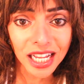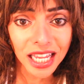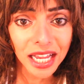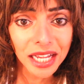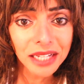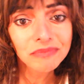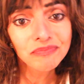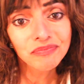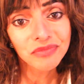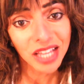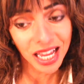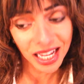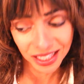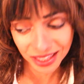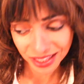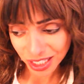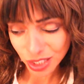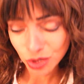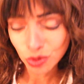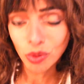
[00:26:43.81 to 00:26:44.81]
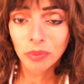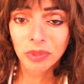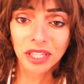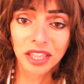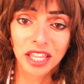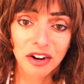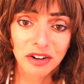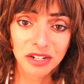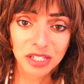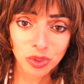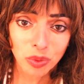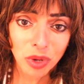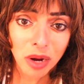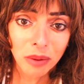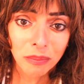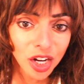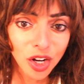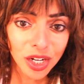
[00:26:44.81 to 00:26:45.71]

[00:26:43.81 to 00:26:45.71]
okay? And these will be there as well.